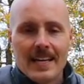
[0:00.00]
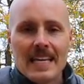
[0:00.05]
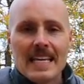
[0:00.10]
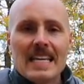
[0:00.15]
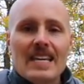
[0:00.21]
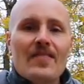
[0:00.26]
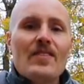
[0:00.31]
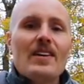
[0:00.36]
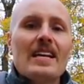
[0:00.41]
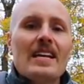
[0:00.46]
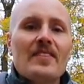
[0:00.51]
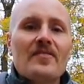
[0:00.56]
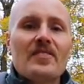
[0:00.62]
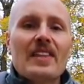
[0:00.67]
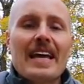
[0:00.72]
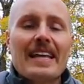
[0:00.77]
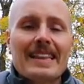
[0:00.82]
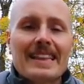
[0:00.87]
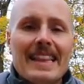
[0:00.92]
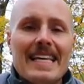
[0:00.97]
even if
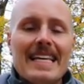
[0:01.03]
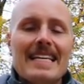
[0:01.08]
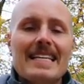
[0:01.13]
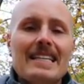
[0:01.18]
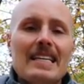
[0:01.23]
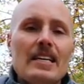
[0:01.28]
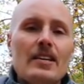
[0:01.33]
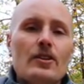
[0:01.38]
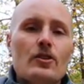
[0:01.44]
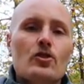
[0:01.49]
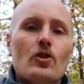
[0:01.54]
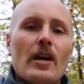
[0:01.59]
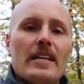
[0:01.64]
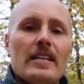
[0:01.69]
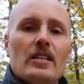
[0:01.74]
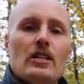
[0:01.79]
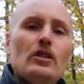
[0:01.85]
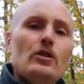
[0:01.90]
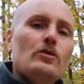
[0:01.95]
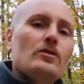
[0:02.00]
that thing that you're trying
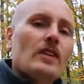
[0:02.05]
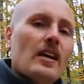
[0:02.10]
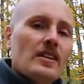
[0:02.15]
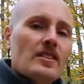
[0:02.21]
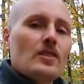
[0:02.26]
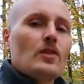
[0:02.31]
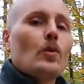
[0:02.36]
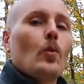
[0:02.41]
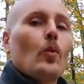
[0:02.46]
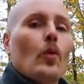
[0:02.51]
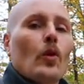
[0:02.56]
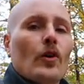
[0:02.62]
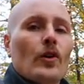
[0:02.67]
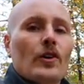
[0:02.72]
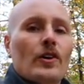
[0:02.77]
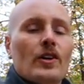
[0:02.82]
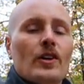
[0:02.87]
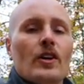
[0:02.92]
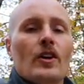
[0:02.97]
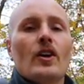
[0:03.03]
to do doesn't
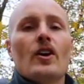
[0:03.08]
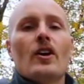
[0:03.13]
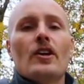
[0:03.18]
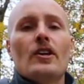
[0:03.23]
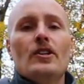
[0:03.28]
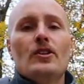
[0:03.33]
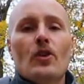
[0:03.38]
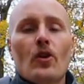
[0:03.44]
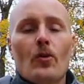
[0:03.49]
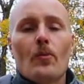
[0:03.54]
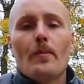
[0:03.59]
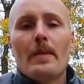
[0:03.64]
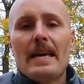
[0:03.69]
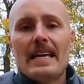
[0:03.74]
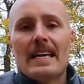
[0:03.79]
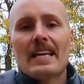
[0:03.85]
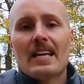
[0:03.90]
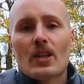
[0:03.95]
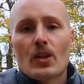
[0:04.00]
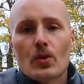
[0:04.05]
work, you'll
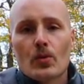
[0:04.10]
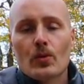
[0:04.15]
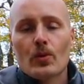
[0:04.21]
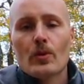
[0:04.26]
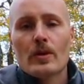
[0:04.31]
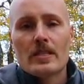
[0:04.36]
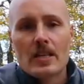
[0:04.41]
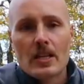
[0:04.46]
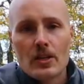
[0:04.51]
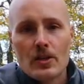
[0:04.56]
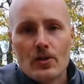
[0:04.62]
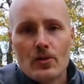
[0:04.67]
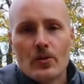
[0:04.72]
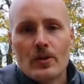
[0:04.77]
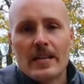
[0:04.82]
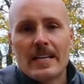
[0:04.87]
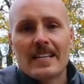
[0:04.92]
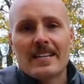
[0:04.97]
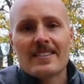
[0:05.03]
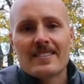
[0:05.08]
make it through as a
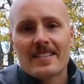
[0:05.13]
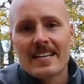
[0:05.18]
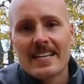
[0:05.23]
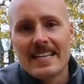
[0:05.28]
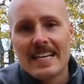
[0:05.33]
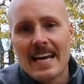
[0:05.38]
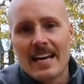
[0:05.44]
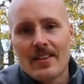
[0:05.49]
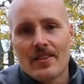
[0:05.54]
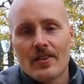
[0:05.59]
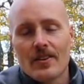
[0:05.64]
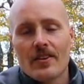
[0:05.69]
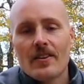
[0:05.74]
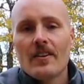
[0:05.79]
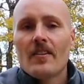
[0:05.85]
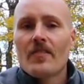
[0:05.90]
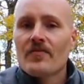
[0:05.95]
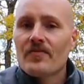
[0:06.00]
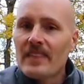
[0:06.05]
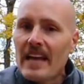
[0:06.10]
unit together.
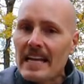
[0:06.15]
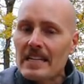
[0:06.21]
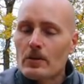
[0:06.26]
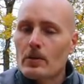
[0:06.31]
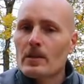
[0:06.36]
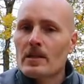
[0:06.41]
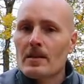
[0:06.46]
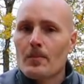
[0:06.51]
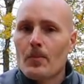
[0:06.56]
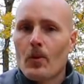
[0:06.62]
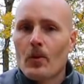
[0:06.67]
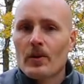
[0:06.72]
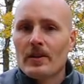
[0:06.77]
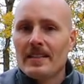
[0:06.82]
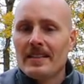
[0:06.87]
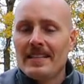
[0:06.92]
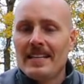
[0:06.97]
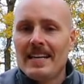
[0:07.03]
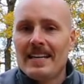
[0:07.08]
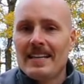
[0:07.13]
That's what's important
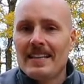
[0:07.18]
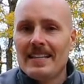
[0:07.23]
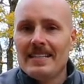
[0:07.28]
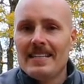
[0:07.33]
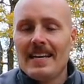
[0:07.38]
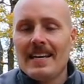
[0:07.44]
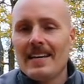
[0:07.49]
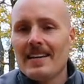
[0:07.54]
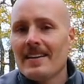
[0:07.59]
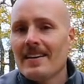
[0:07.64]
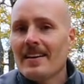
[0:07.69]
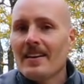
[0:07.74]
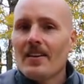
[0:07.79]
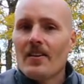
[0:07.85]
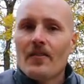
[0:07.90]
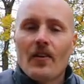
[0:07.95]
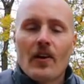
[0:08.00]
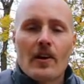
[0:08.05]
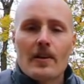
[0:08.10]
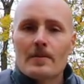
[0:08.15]
at the end of the day.
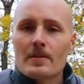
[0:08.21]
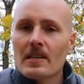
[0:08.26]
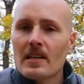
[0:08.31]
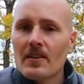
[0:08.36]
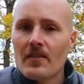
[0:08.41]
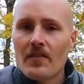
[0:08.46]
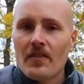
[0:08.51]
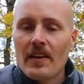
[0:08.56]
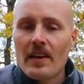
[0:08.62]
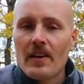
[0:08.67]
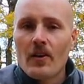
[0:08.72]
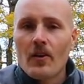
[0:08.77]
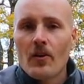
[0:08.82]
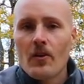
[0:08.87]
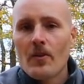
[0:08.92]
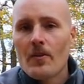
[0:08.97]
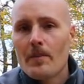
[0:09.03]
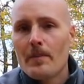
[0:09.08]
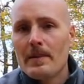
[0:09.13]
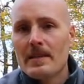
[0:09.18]
Farms can fail,
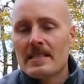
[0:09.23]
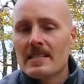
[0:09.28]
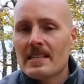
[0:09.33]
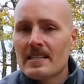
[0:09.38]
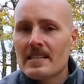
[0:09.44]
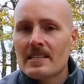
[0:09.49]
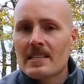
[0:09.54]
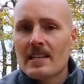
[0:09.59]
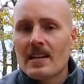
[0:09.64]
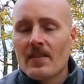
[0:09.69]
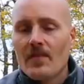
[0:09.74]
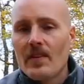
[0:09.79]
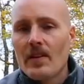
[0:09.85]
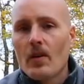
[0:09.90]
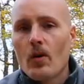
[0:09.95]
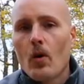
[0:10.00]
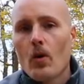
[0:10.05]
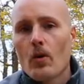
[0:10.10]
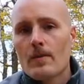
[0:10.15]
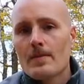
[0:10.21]
businesses can
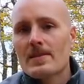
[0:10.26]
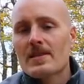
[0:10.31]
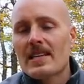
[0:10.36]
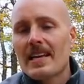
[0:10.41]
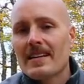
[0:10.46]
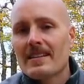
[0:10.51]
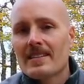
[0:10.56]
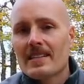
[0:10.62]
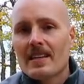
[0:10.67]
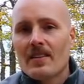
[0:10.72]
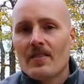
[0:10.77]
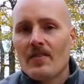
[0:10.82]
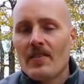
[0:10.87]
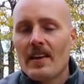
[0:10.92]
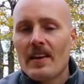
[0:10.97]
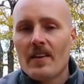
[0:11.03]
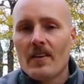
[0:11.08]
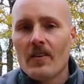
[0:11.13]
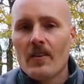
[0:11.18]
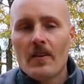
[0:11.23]
fail, homesteads can
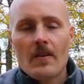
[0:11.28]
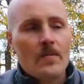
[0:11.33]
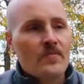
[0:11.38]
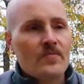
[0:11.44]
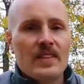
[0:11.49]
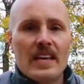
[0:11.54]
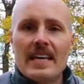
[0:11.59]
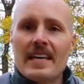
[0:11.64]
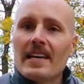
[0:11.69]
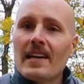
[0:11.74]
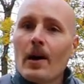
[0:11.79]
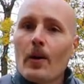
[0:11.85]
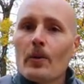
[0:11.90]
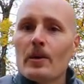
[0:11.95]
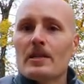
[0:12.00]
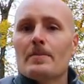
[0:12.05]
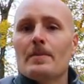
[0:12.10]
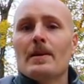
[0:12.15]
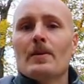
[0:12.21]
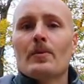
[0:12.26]
fail. They can
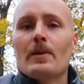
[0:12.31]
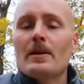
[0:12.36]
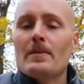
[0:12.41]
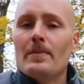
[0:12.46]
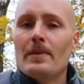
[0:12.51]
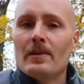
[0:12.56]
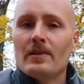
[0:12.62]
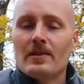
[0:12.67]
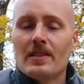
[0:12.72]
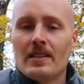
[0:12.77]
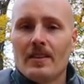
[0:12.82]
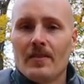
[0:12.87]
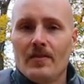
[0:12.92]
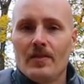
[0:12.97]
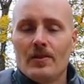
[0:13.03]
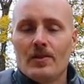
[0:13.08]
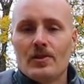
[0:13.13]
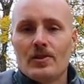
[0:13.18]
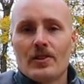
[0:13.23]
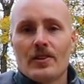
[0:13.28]
always be rebuilt in the
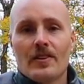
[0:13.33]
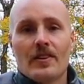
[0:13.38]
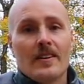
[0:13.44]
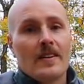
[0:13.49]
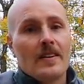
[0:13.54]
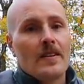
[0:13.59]
future.